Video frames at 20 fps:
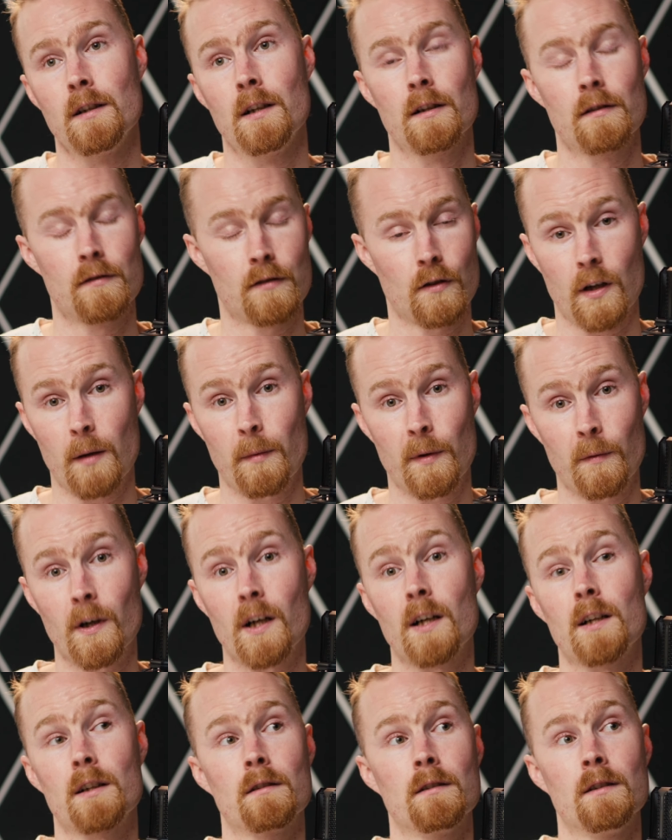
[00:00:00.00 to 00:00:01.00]
don't get me
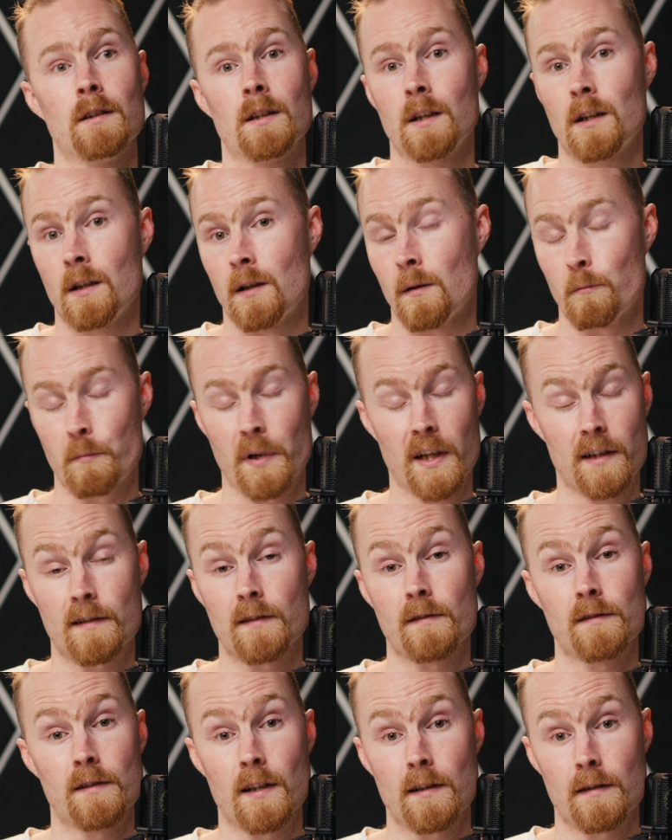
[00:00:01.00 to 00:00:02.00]
wrong,
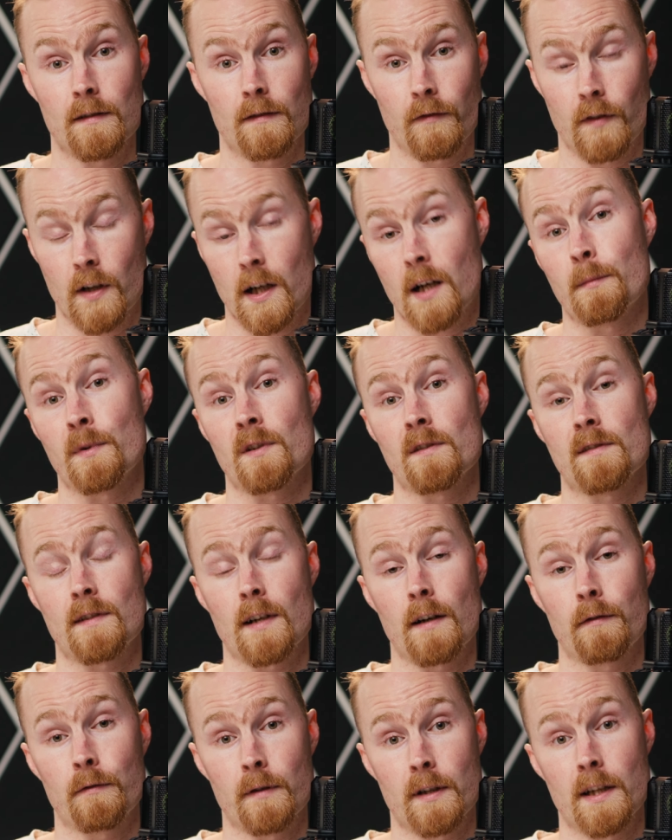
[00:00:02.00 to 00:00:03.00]
Pixel does phenomenal
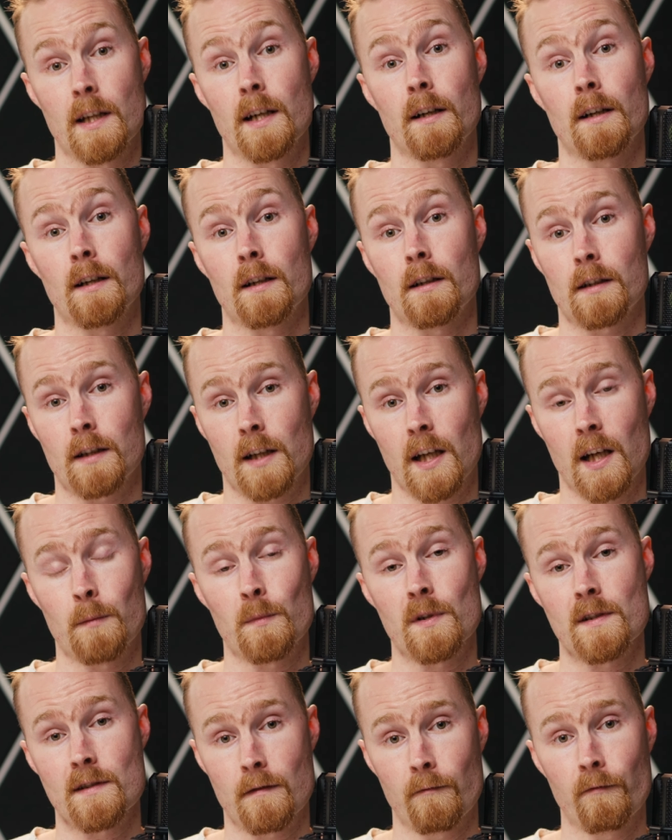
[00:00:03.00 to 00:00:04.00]
stuff with their
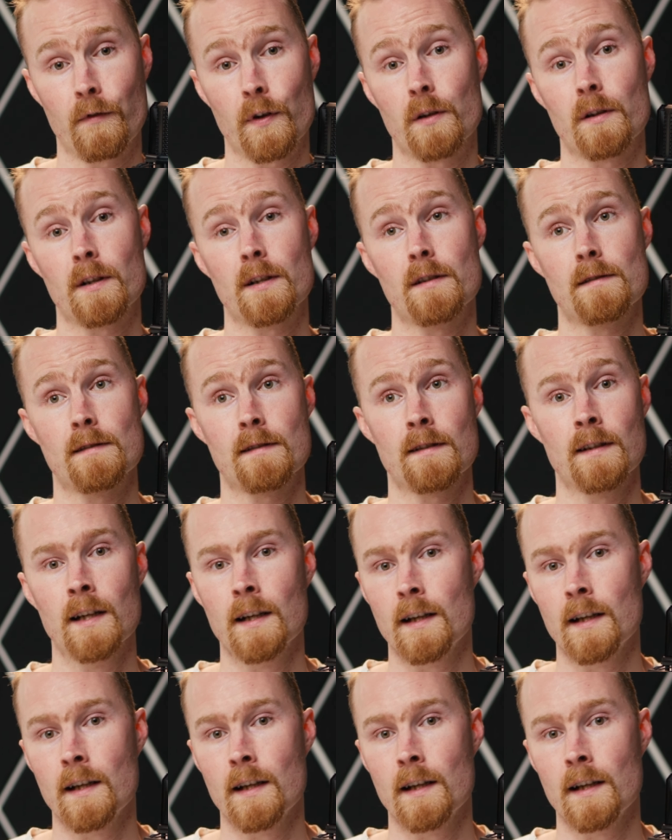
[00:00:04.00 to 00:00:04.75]
cameras and photos.